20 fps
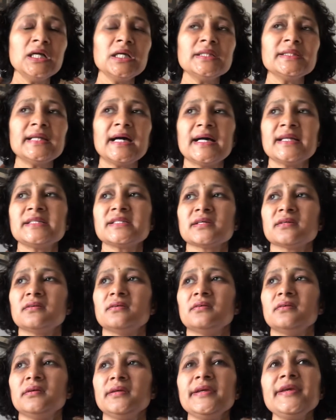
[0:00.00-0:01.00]
that
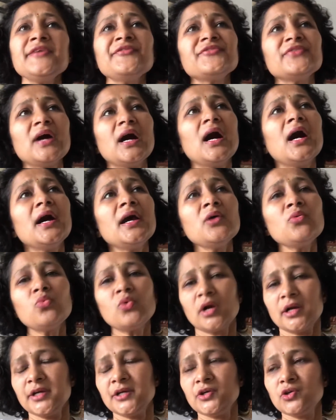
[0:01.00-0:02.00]
if I
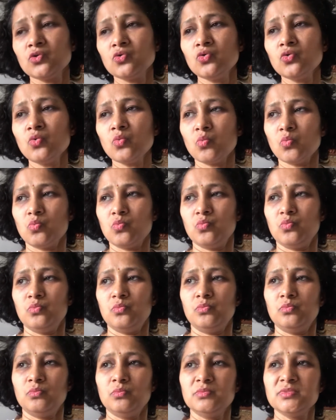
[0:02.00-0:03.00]
want to
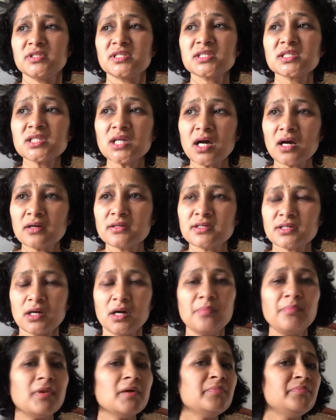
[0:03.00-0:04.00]
start
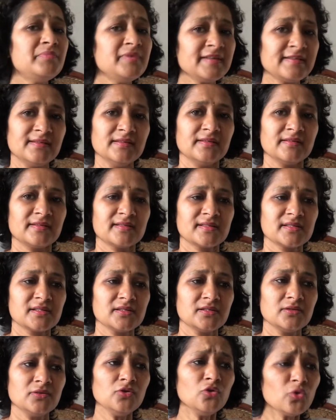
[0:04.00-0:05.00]
up a business,
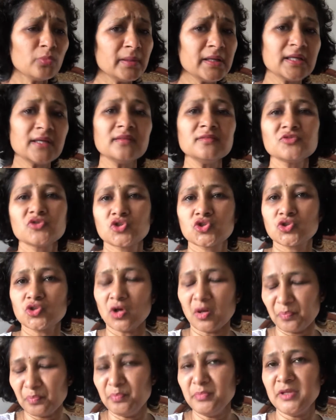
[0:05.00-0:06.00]
nobody can
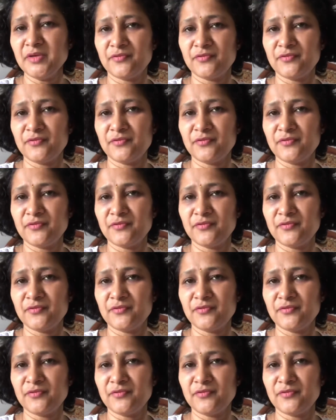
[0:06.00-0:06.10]
stop me